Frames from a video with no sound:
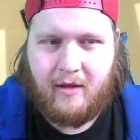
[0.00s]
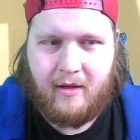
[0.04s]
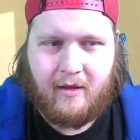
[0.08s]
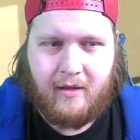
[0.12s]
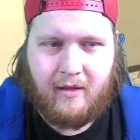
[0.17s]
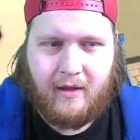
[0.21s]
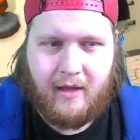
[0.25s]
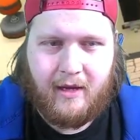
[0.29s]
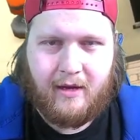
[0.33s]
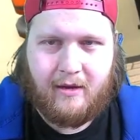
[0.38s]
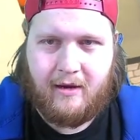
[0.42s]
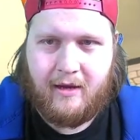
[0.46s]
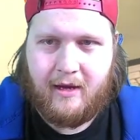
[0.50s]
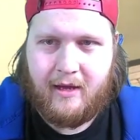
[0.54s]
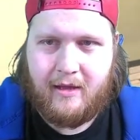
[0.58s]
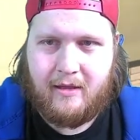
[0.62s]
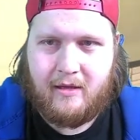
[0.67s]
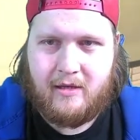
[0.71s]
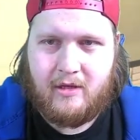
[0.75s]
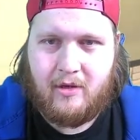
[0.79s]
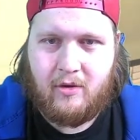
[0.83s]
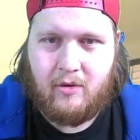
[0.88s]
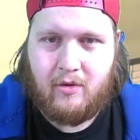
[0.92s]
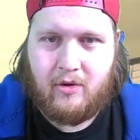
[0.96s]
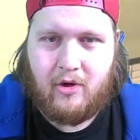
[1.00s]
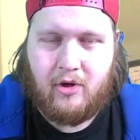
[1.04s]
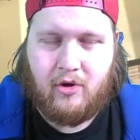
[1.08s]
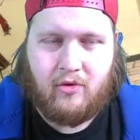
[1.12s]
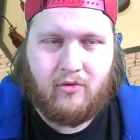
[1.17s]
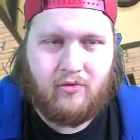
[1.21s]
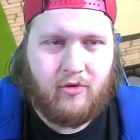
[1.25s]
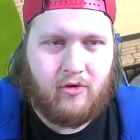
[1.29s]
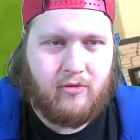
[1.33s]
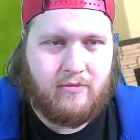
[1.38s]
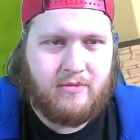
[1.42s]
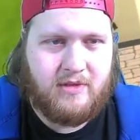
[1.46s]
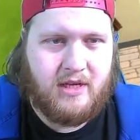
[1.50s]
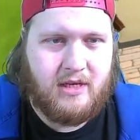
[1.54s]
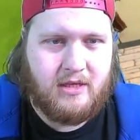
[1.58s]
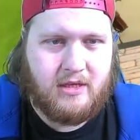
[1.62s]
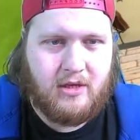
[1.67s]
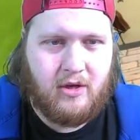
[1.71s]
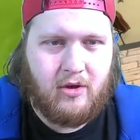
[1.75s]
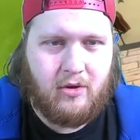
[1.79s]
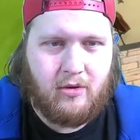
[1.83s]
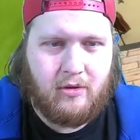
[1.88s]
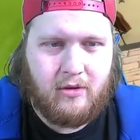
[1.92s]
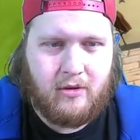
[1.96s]
They're going to get the two cool rooms that is
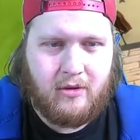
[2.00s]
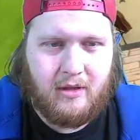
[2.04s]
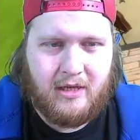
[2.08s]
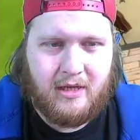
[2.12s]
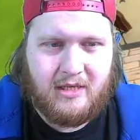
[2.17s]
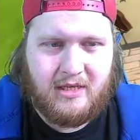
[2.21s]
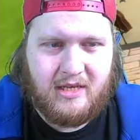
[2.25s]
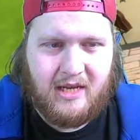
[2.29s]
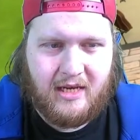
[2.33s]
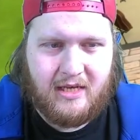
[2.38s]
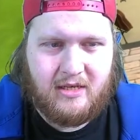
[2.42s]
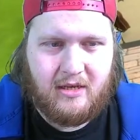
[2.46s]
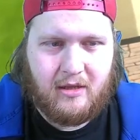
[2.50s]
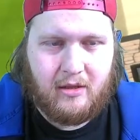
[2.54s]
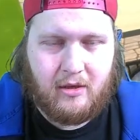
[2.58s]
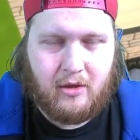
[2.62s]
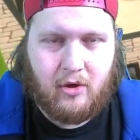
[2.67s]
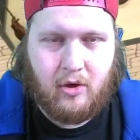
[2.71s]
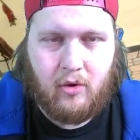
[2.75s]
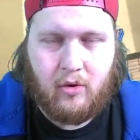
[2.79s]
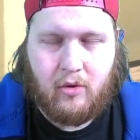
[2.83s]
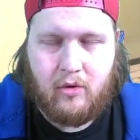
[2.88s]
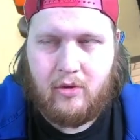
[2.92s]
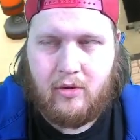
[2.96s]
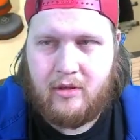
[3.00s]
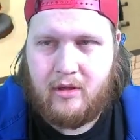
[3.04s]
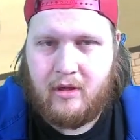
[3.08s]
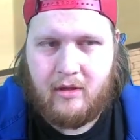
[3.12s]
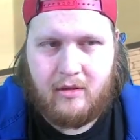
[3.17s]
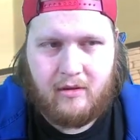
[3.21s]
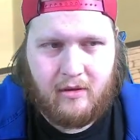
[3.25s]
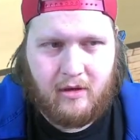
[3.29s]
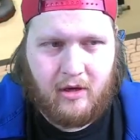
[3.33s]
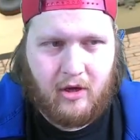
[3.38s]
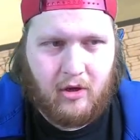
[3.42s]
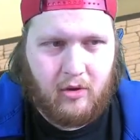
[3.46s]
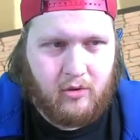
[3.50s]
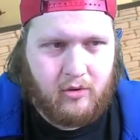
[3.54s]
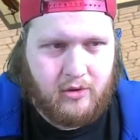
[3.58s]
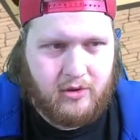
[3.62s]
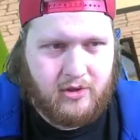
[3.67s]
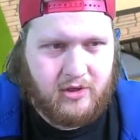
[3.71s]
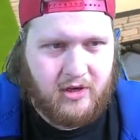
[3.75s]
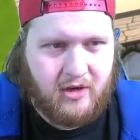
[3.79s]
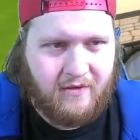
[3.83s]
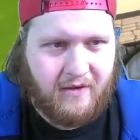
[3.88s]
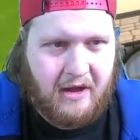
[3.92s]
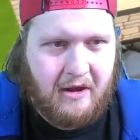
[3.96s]
cool. That's next to the cool, cool
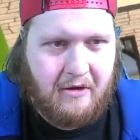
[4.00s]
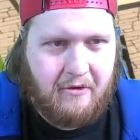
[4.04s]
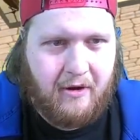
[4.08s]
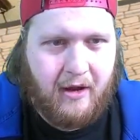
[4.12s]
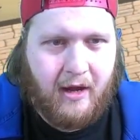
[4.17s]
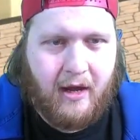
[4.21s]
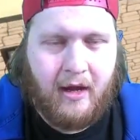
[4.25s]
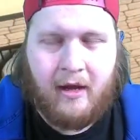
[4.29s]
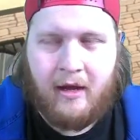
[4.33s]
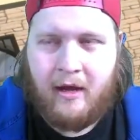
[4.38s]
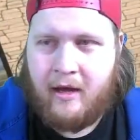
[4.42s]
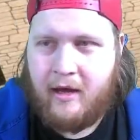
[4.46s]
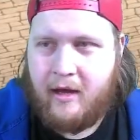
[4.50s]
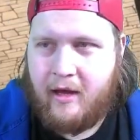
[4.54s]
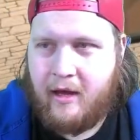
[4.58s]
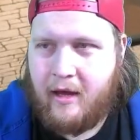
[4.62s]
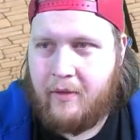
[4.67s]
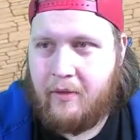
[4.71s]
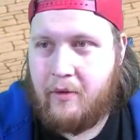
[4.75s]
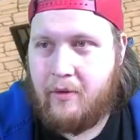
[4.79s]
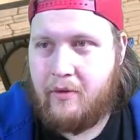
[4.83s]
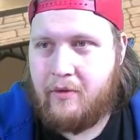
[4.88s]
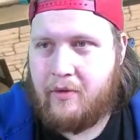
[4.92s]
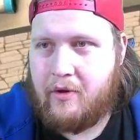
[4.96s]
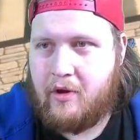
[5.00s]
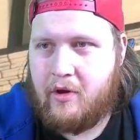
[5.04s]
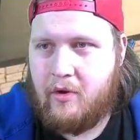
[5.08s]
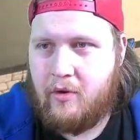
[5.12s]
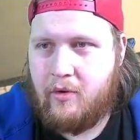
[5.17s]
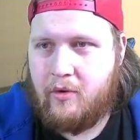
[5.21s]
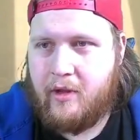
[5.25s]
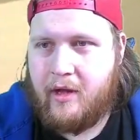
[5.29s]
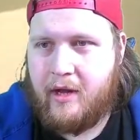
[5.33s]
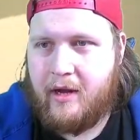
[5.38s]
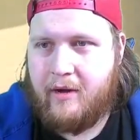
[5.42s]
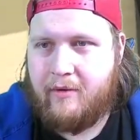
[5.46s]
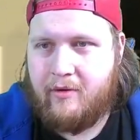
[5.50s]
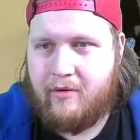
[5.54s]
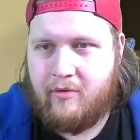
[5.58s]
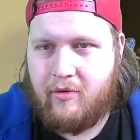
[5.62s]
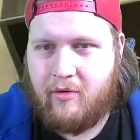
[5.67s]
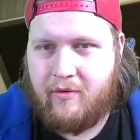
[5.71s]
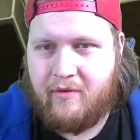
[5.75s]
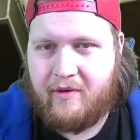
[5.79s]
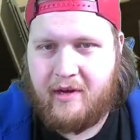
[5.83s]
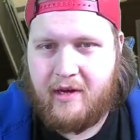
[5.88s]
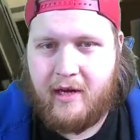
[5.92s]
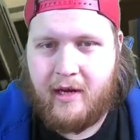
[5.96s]
sort of area, and the other cool area
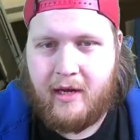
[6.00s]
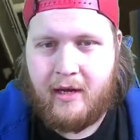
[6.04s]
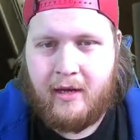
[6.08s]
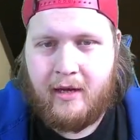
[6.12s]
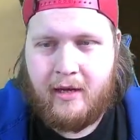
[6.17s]
over here.